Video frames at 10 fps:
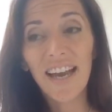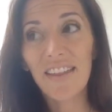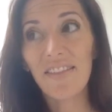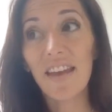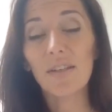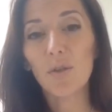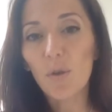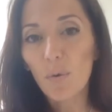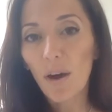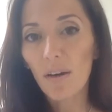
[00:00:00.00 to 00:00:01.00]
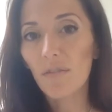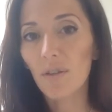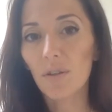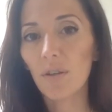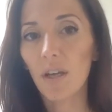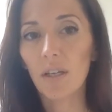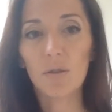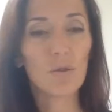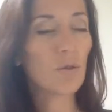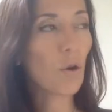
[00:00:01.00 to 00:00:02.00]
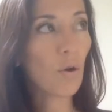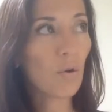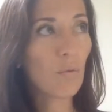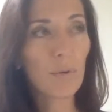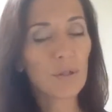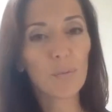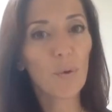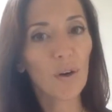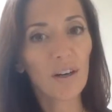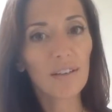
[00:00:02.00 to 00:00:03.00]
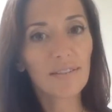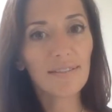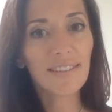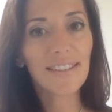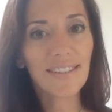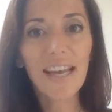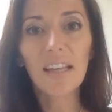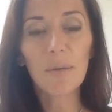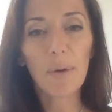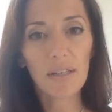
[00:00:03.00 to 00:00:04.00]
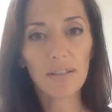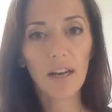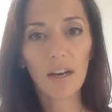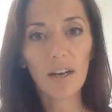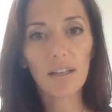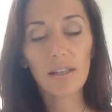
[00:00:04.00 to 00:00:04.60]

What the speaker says: And they too have learned that it's so much more than selling mascara.